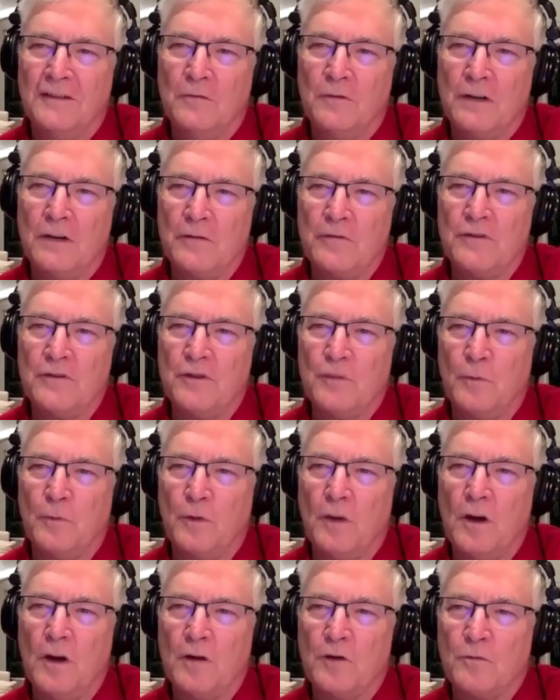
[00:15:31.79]
whatever's in the
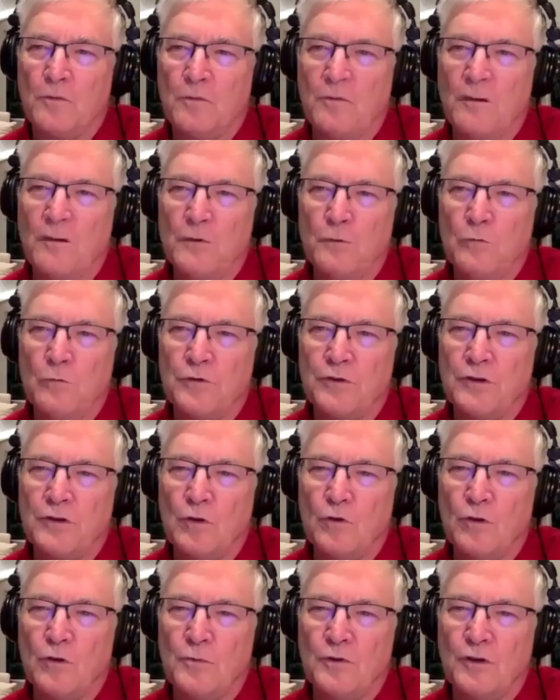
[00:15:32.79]
blogs probably will
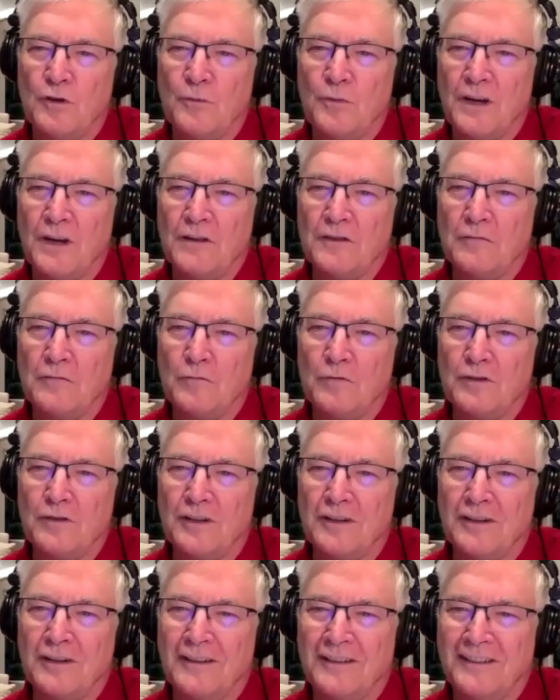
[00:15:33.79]
show up in OnPassive one
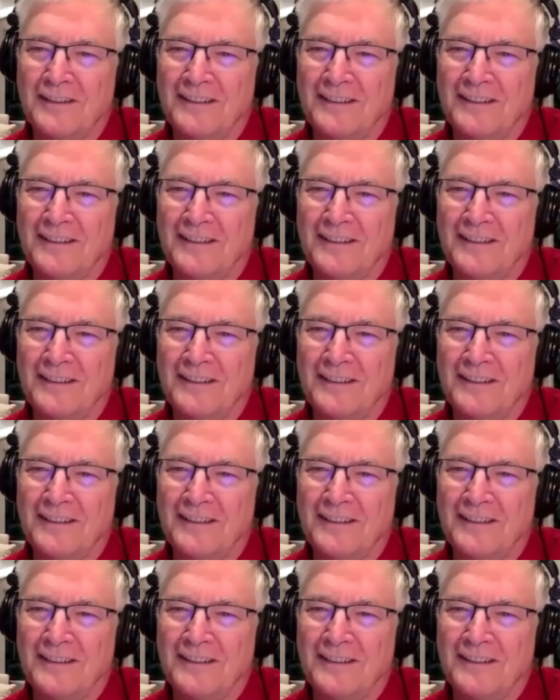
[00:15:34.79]
day.